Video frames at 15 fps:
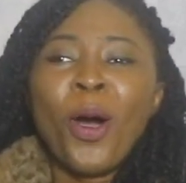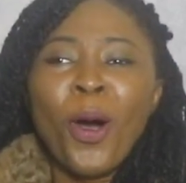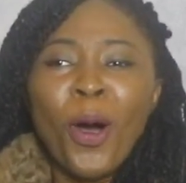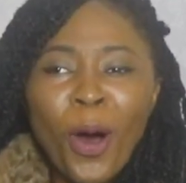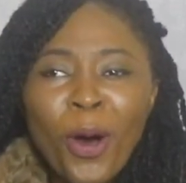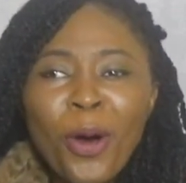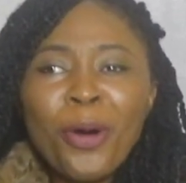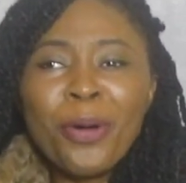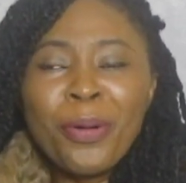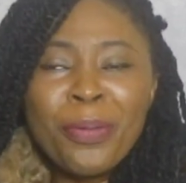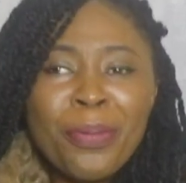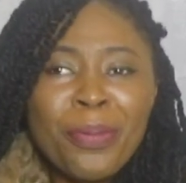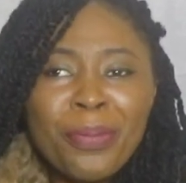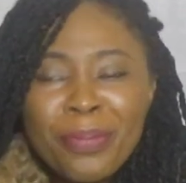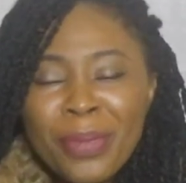oh
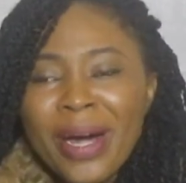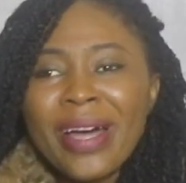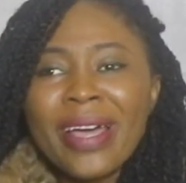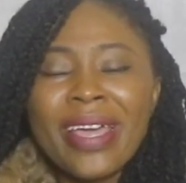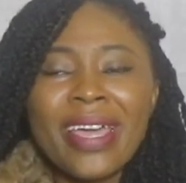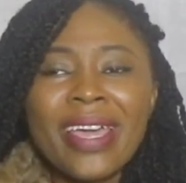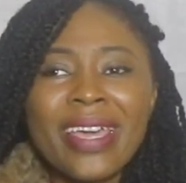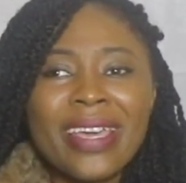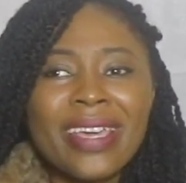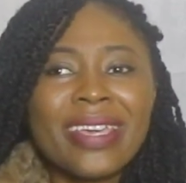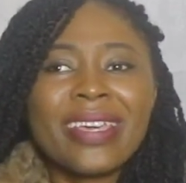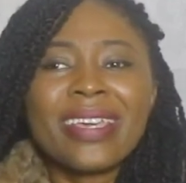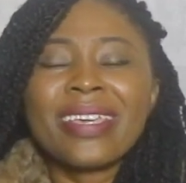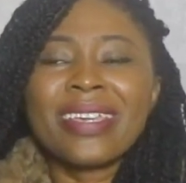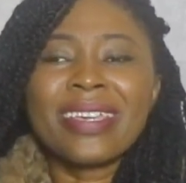my
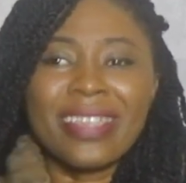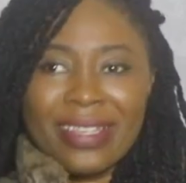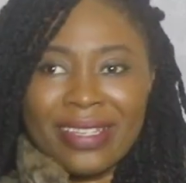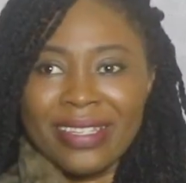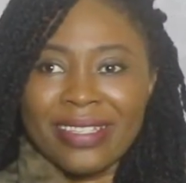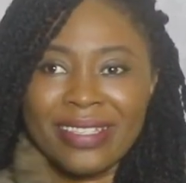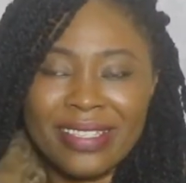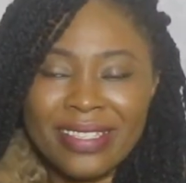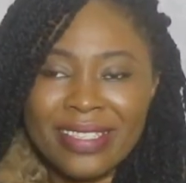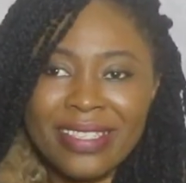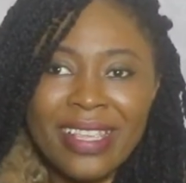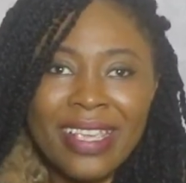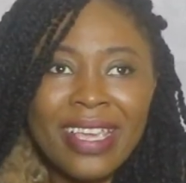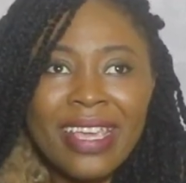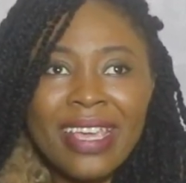goodness.
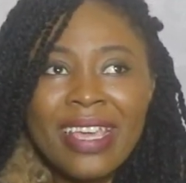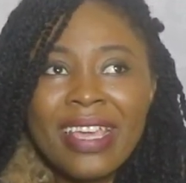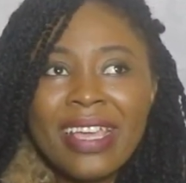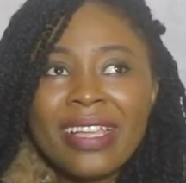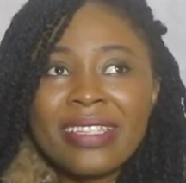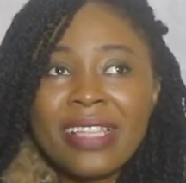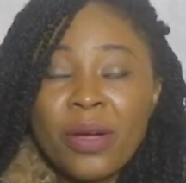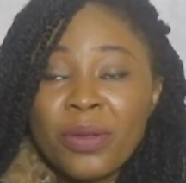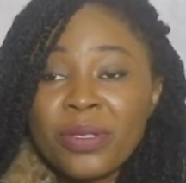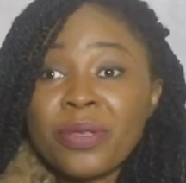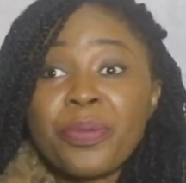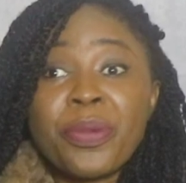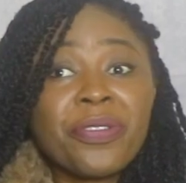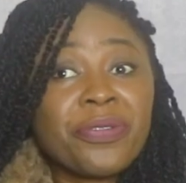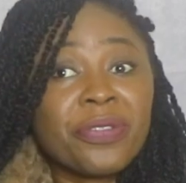That was a
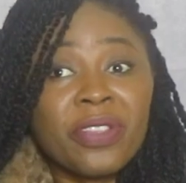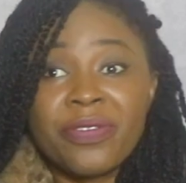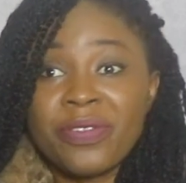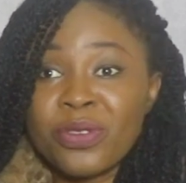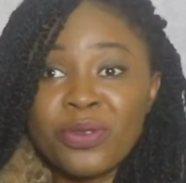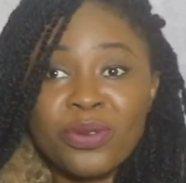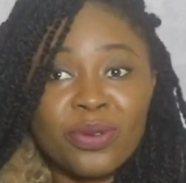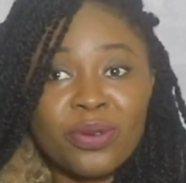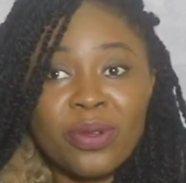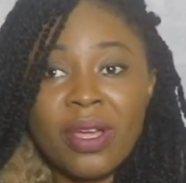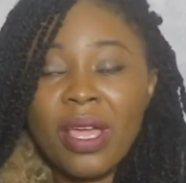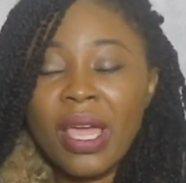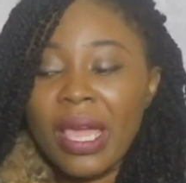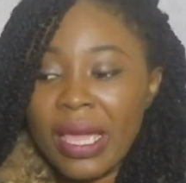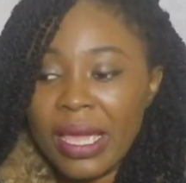painful eviction.
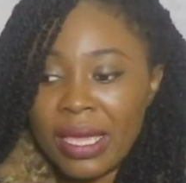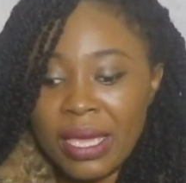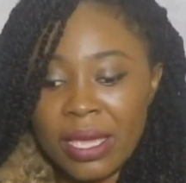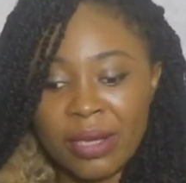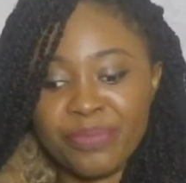Hey! Eh.